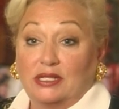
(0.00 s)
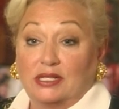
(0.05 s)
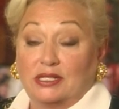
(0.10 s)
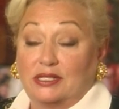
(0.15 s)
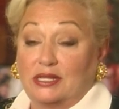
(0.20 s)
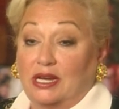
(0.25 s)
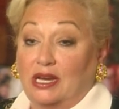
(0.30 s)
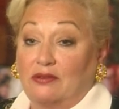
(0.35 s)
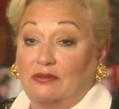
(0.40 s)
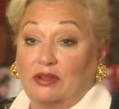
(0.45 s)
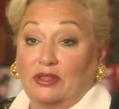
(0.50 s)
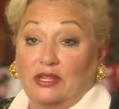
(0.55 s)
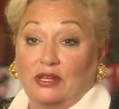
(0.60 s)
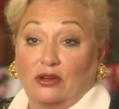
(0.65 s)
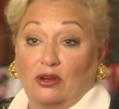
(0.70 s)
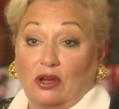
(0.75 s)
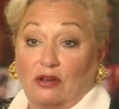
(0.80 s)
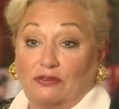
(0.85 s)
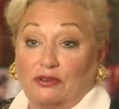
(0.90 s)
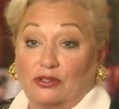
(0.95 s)
to set everything
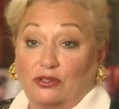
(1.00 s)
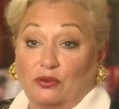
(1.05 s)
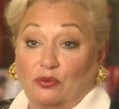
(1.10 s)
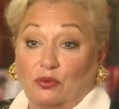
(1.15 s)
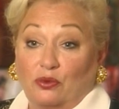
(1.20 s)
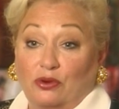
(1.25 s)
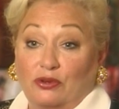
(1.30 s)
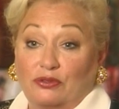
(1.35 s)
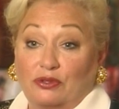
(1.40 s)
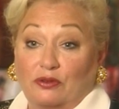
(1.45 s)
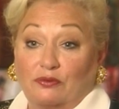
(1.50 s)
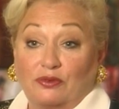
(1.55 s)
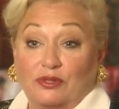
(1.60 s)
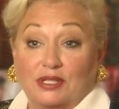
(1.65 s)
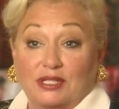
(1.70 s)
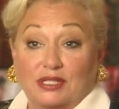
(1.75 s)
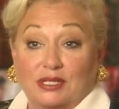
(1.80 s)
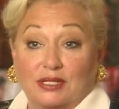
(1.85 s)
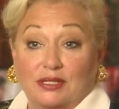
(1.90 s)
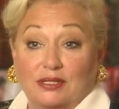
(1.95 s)
off in your wardrobe for
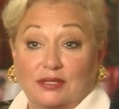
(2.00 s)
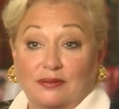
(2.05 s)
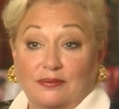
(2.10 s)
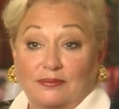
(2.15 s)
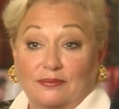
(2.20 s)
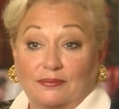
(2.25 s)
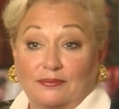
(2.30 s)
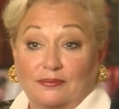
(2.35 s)
the season.